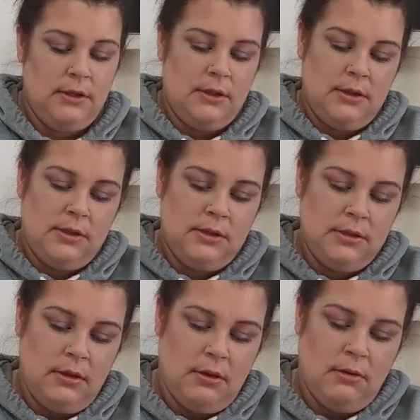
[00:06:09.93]

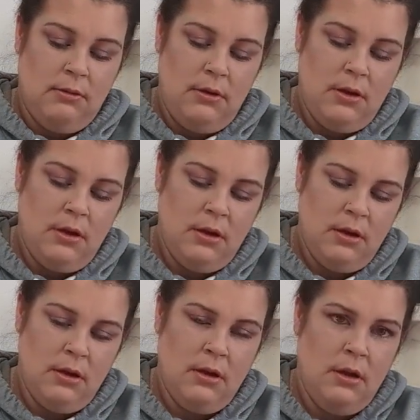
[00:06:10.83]
So,
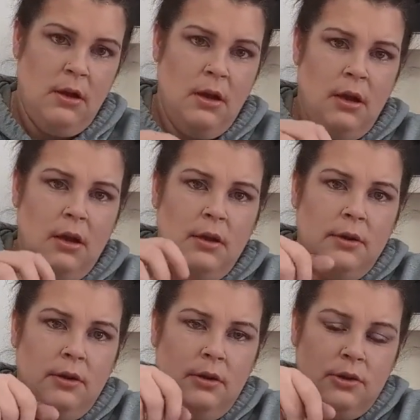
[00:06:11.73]

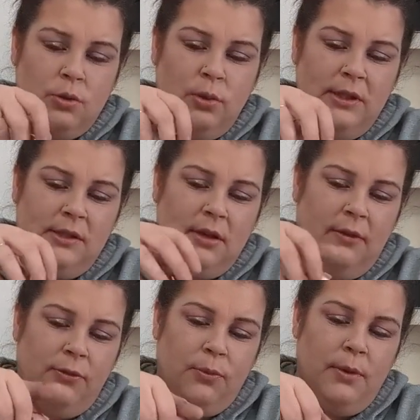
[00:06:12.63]
you twist
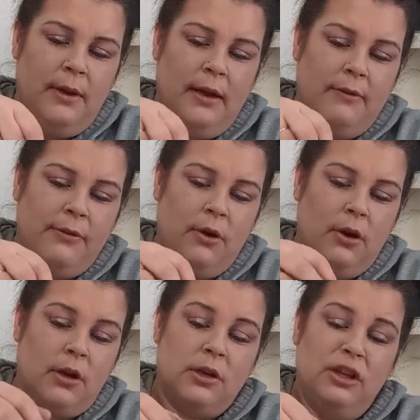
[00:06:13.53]
off the 1/2
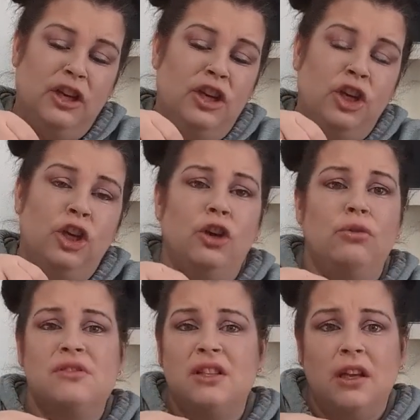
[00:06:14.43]
part.
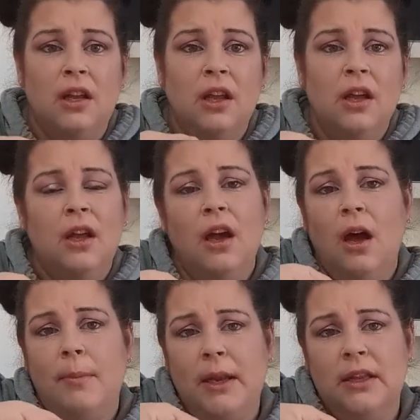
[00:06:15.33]
Cutie!
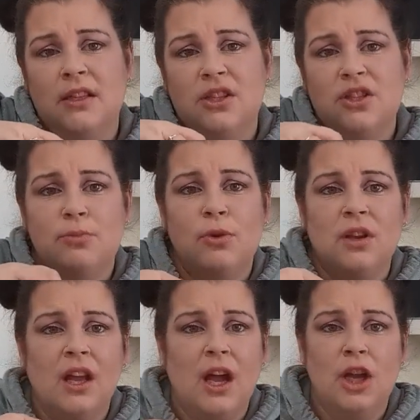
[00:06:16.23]
I mean, this looks more
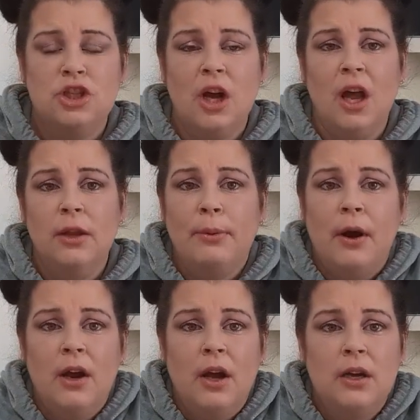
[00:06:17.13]
like a child
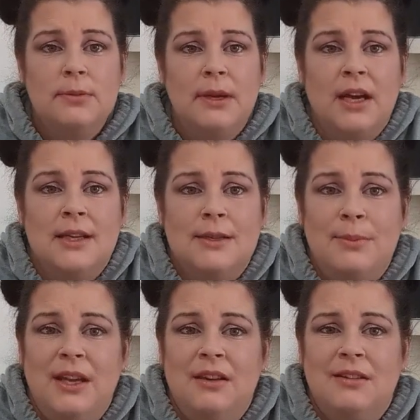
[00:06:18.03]
product because, I
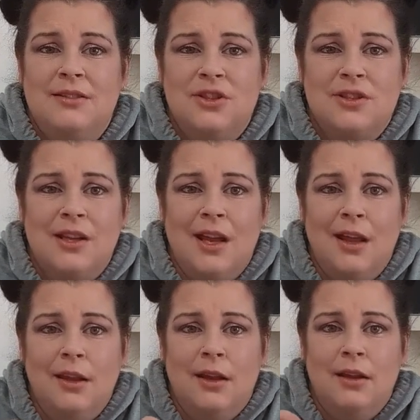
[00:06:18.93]
mean, it's just like a
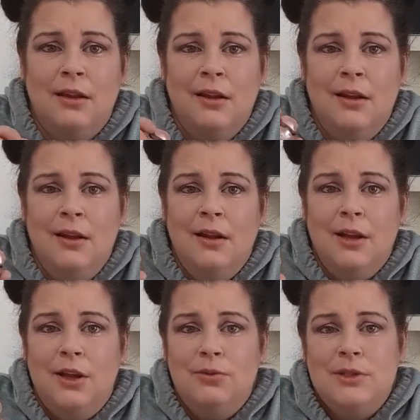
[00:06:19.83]
little
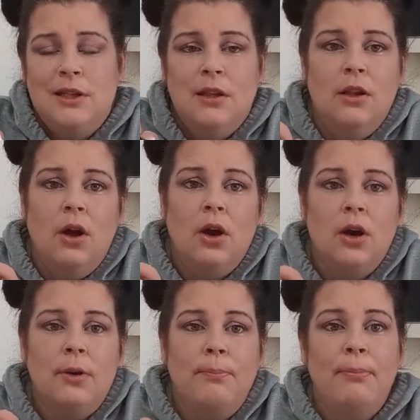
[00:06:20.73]
cutesy little
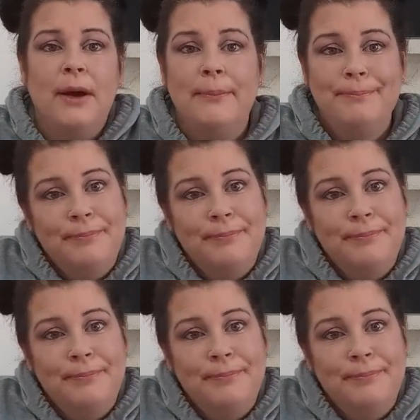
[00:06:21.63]
heart. But,